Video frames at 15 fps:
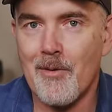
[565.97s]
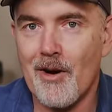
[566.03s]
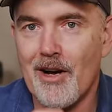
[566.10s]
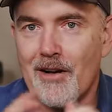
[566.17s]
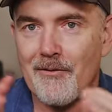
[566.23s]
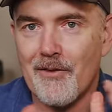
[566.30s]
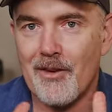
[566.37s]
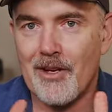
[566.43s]
my
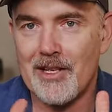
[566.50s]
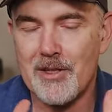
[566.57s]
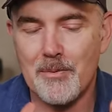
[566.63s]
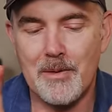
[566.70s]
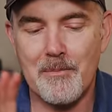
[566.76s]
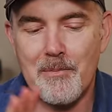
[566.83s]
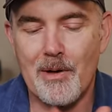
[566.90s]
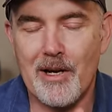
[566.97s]
advice
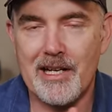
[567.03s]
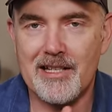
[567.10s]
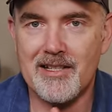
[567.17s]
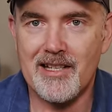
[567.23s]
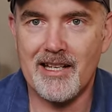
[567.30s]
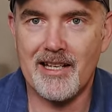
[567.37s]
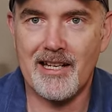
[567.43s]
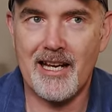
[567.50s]
when buying
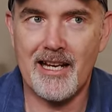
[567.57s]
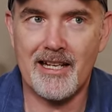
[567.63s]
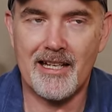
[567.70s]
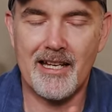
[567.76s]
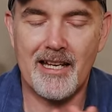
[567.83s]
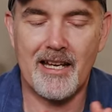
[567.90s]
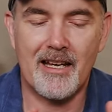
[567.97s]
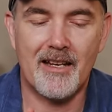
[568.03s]
secondhand
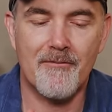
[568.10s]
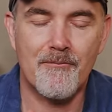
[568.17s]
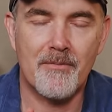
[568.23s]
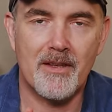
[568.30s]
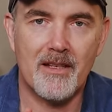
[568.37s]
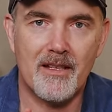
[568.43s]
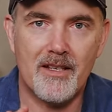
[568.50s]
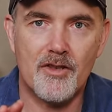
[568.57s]
gear
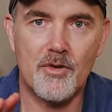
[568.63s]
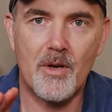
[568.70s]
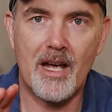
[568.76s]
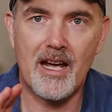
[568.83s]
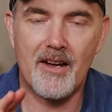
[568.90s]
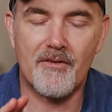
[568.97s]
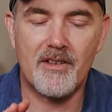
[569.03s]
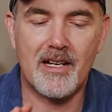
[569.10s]
is you
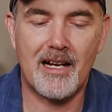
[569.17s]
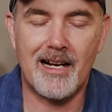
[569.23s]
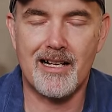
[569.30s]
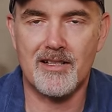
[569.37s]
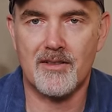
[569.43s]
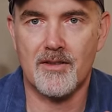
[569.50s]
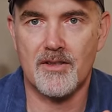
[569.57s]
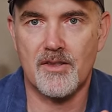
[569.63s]
have to
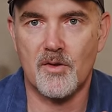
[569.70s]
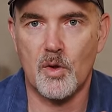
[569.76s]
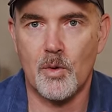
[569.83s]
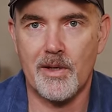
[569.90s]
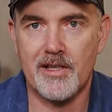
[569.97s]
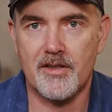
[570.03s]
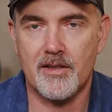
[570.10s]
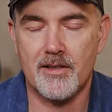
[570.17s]
ask lots of
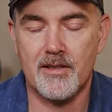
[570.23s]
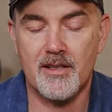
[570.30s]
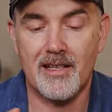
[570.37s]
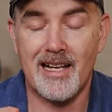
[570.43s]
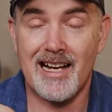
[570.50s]
questions.